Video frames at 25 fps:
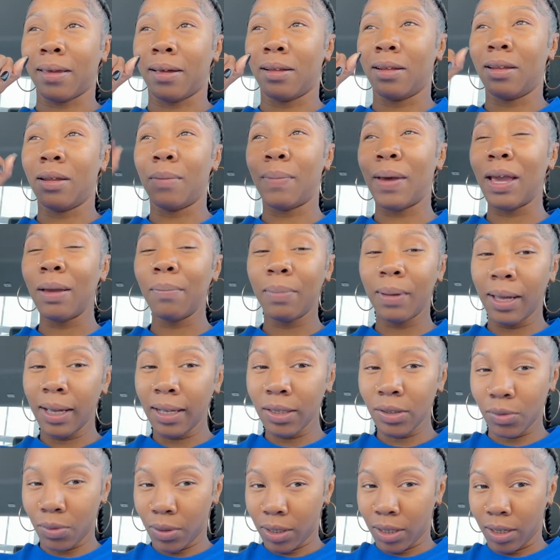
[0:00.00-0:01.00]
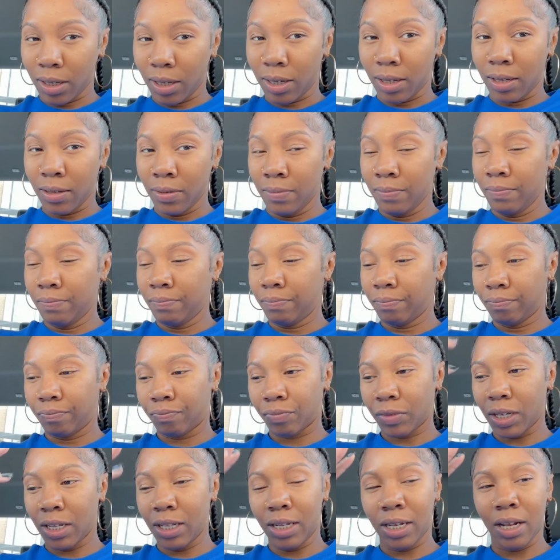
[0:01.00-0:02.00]
The baked beans were good.
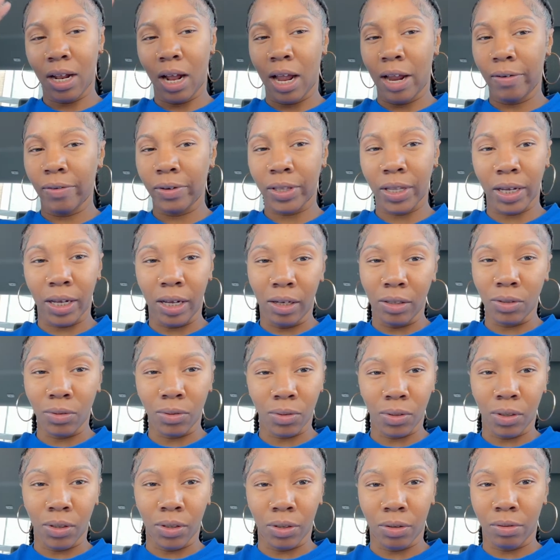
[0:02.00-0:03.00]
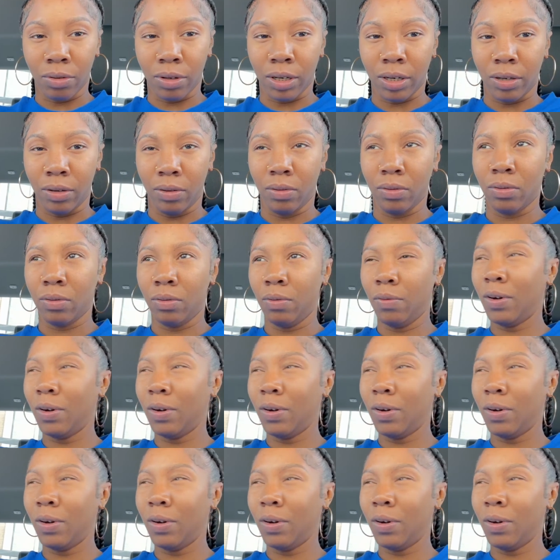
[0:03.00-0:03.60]
And then everything else was on the grill.